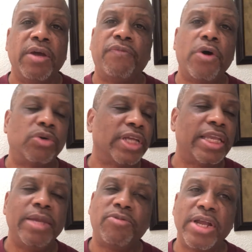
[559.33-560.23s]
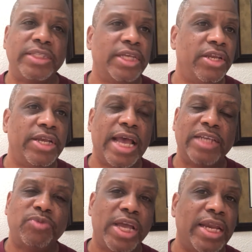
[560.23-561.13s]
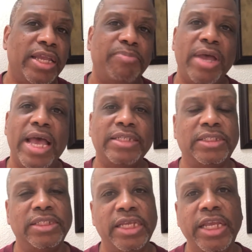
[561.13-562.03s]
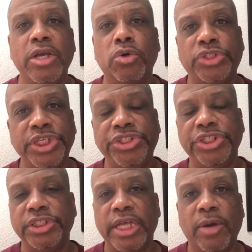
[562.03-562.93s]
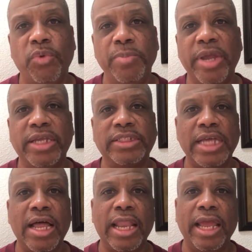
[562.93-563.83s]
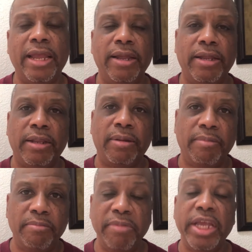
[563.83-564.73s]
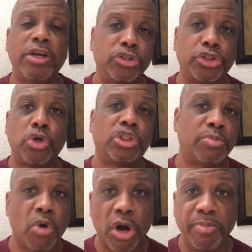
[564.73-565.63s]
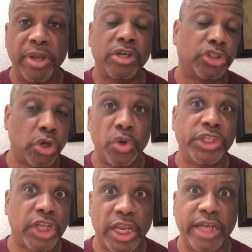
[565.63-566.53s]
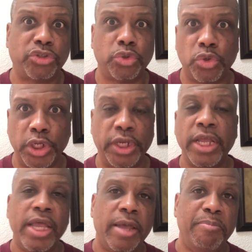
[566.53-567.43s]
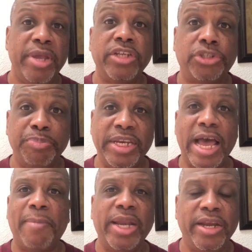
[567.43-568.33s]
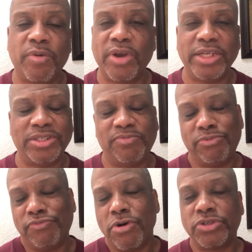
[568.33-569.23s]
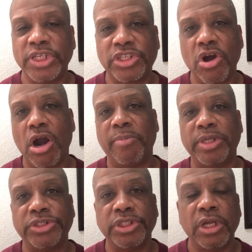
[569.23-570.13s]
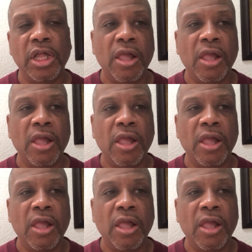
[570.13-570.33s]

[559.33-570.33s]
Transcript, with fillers: Folks, I keep trying to tell you guys, we got to get past this ego teaching that we make it sound like men are so smart, men are so intellectual, and men should be dominating the relationship. Folks, that's garbage.